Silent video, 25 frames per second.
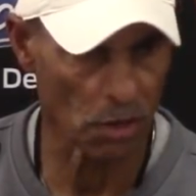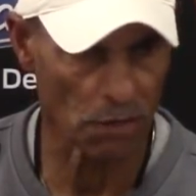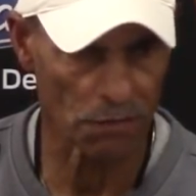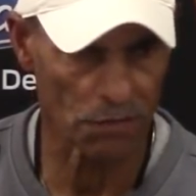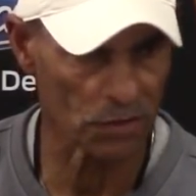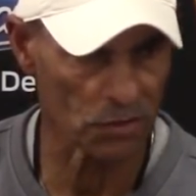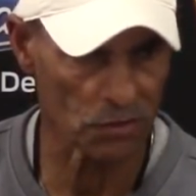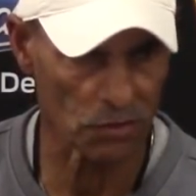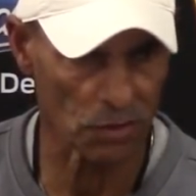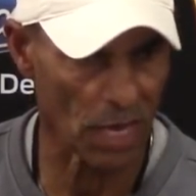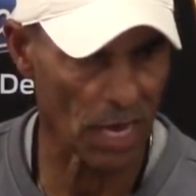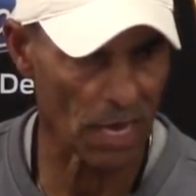
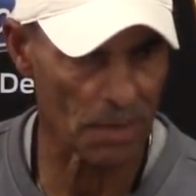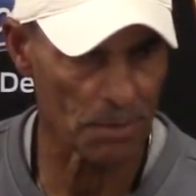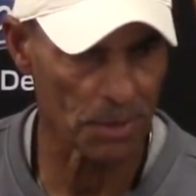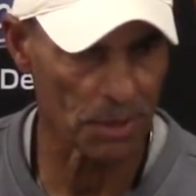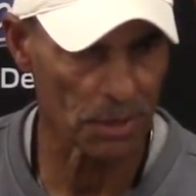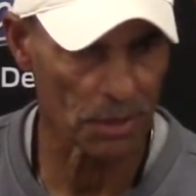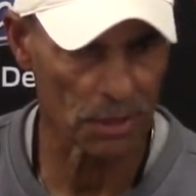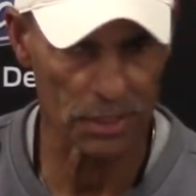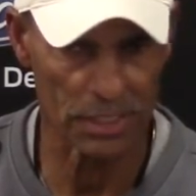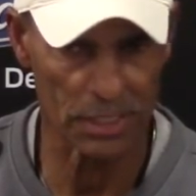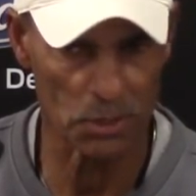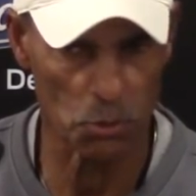offensive line
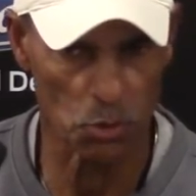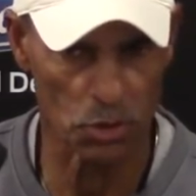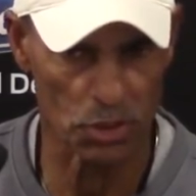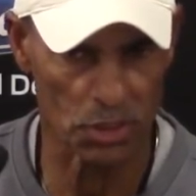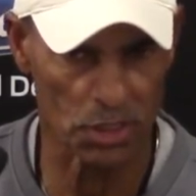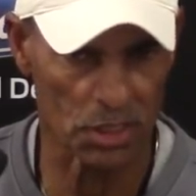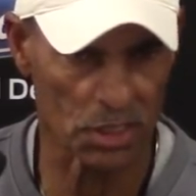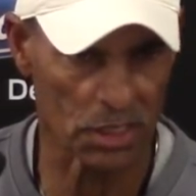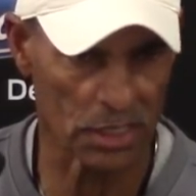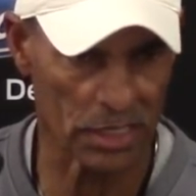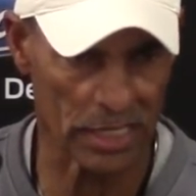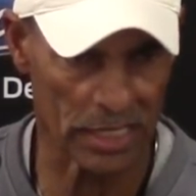because he wants
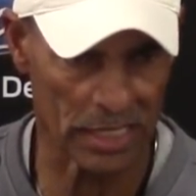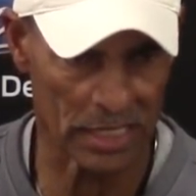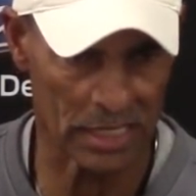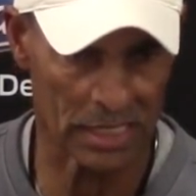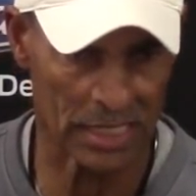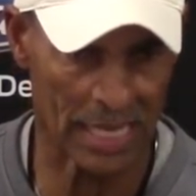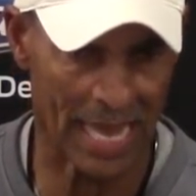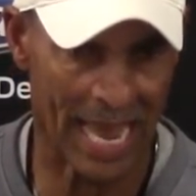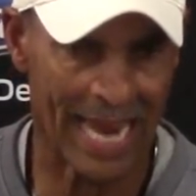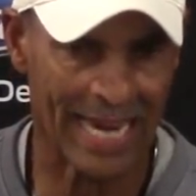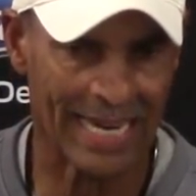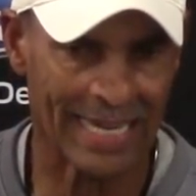to see
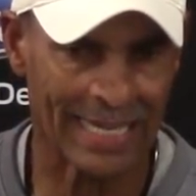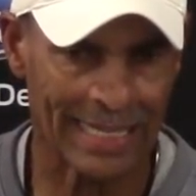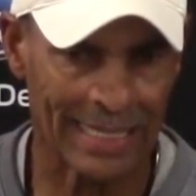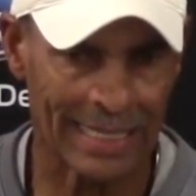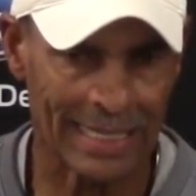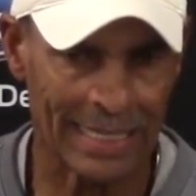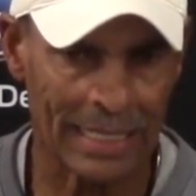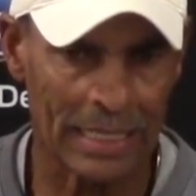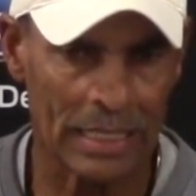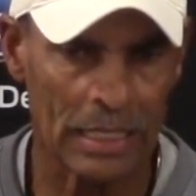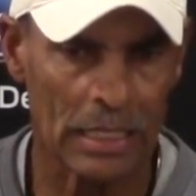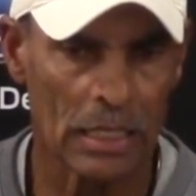
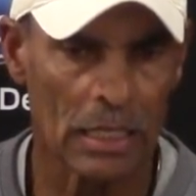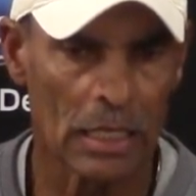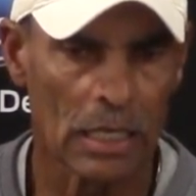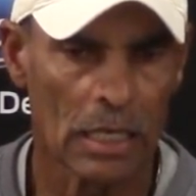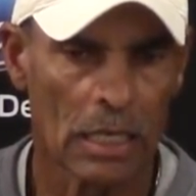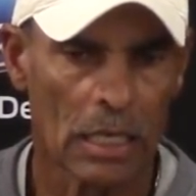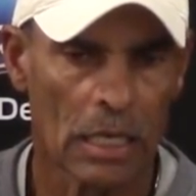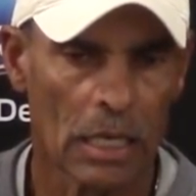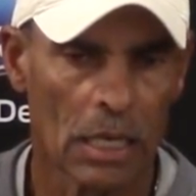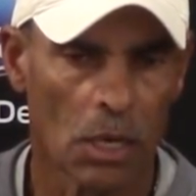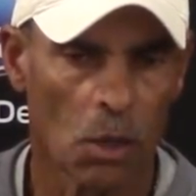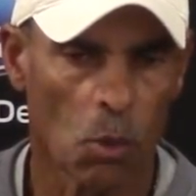exactly
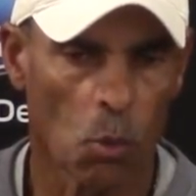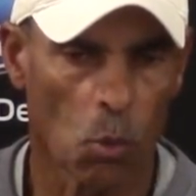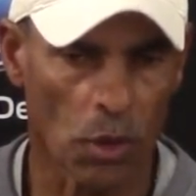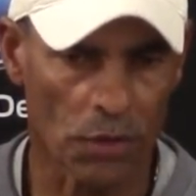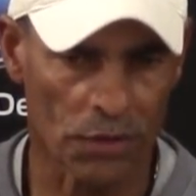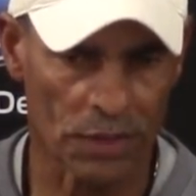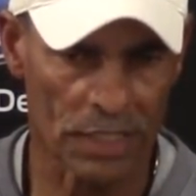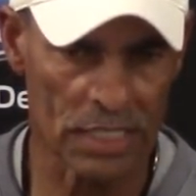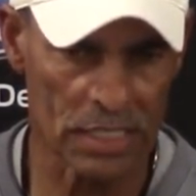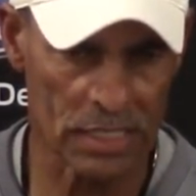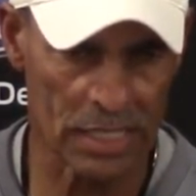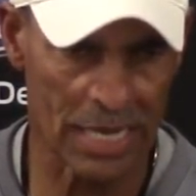
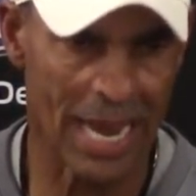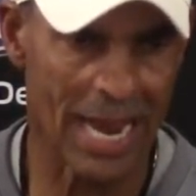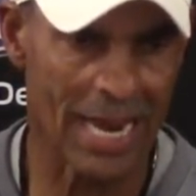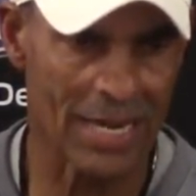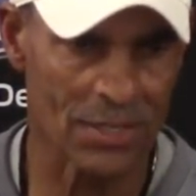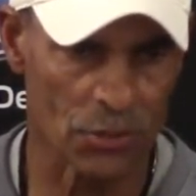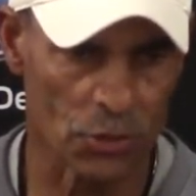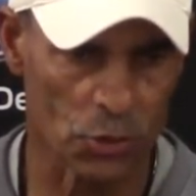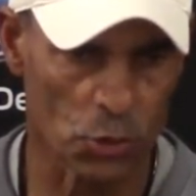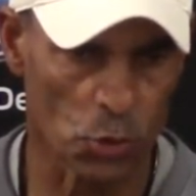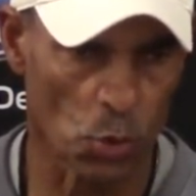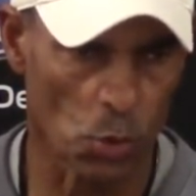what these
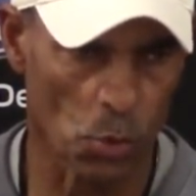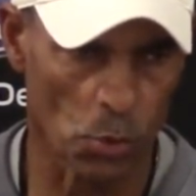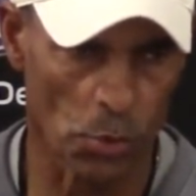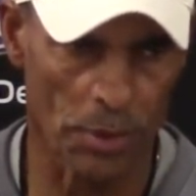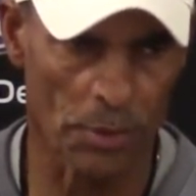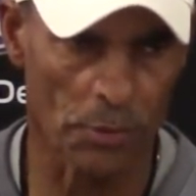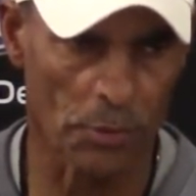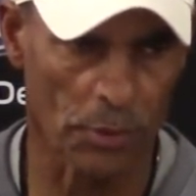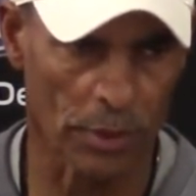guys are doing when we